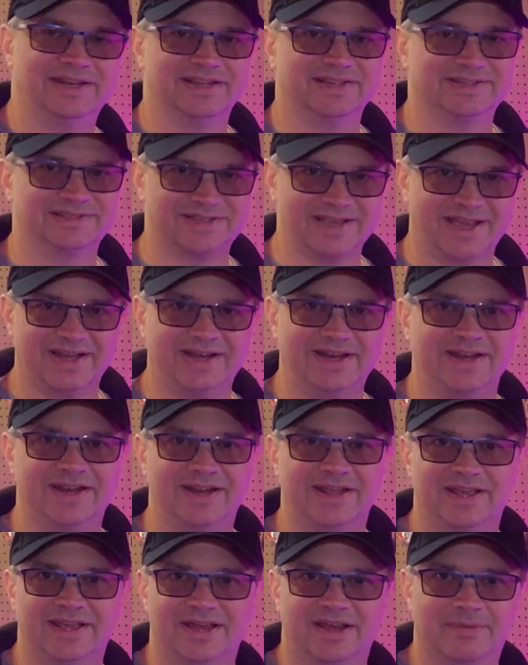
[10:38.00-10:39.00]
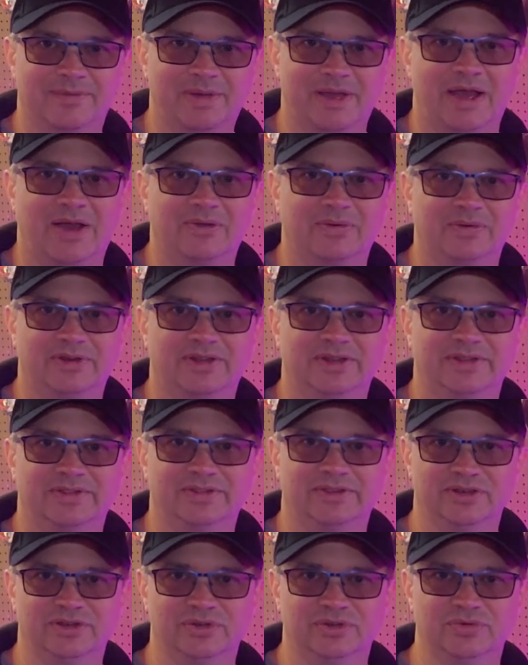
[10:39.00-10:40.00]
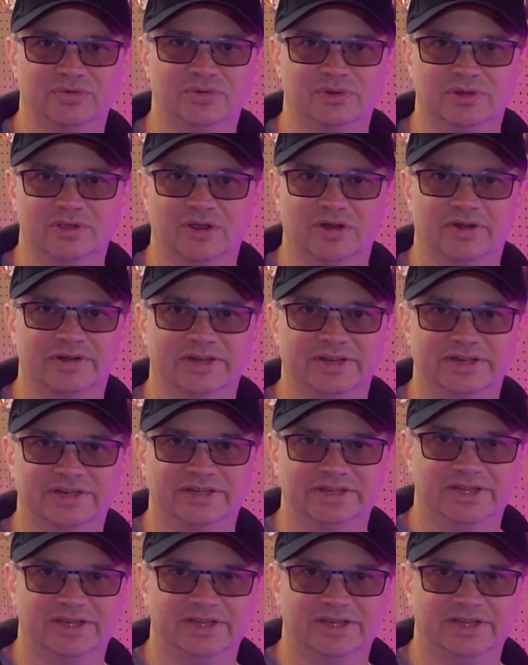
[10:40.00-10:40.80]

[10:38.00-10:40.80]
excited about the new gardening